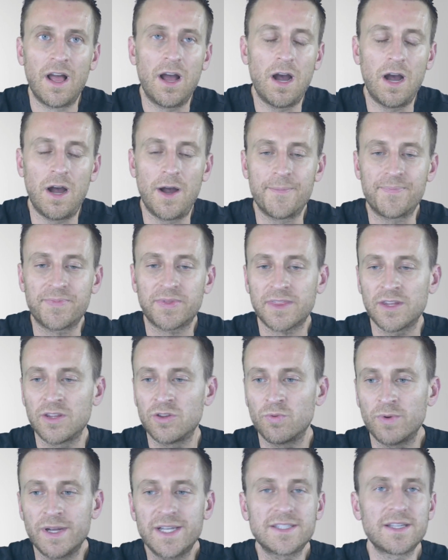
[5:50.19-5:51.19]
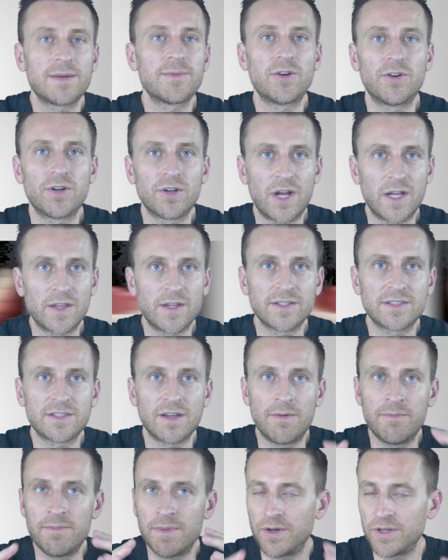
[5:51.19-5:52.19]
The reason I'm going on this
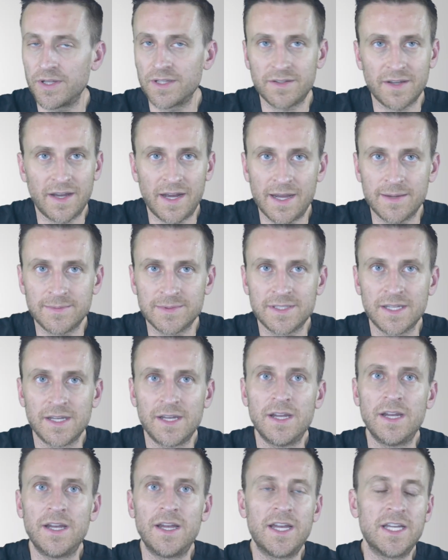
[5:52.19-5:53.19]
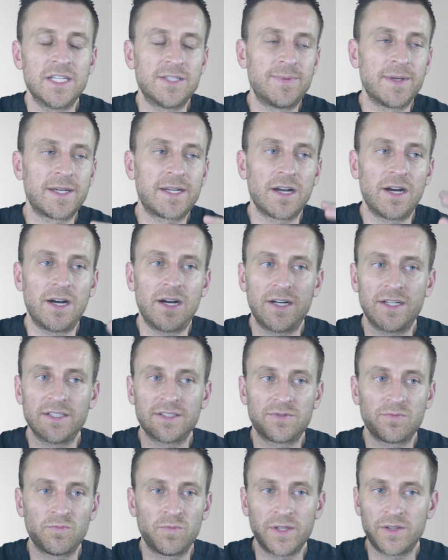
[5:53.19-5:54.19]
a million times is
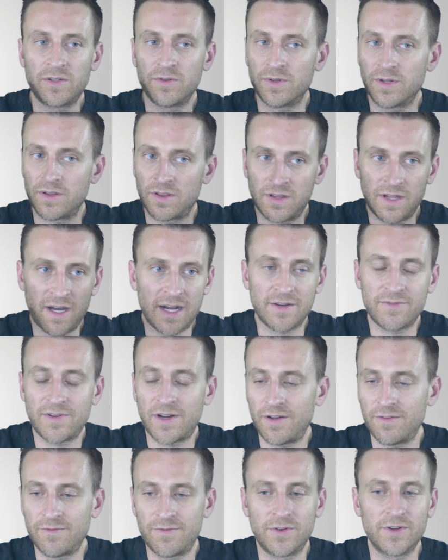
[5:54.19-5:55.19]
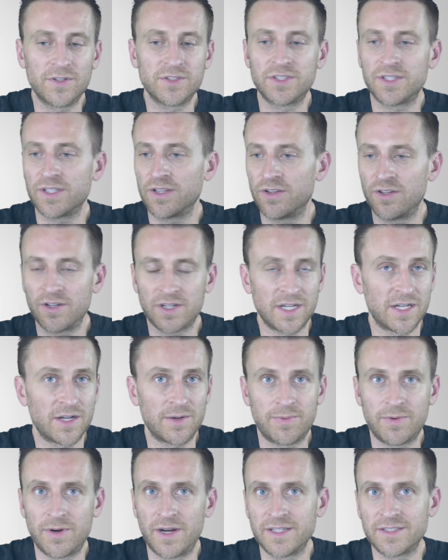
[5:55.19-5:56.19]
because we do a lot of All-On-4s. You can look at
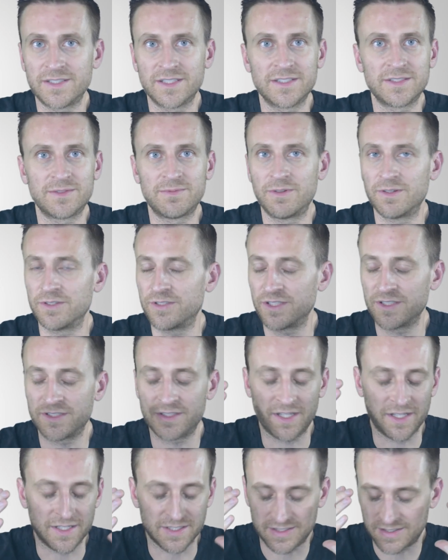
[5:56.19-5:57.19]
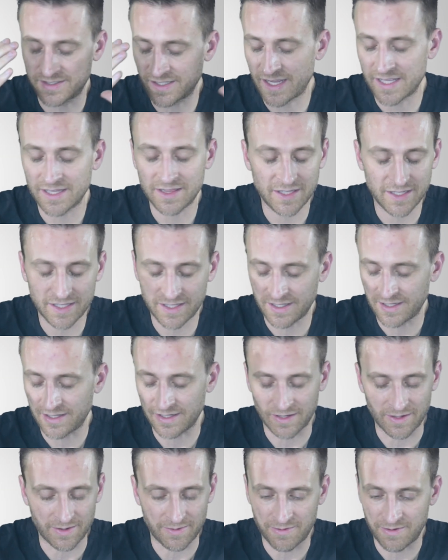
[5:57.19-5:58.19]
our prices. We're just
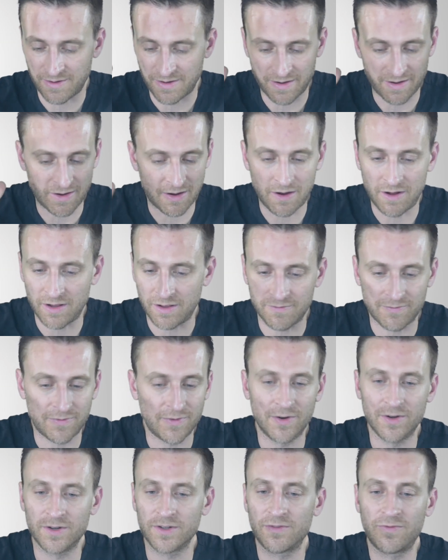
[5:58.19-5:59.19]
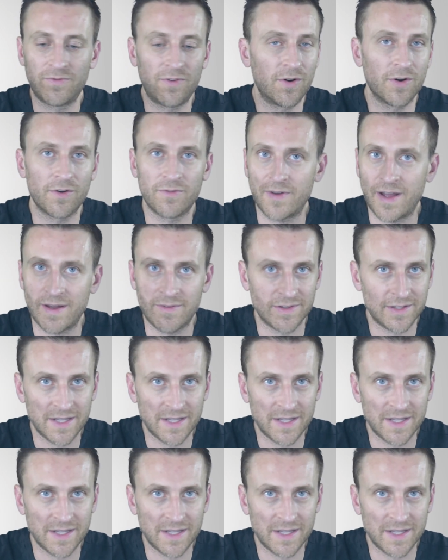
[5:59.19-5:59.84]
insanely All-On-4s, 4 or 5 a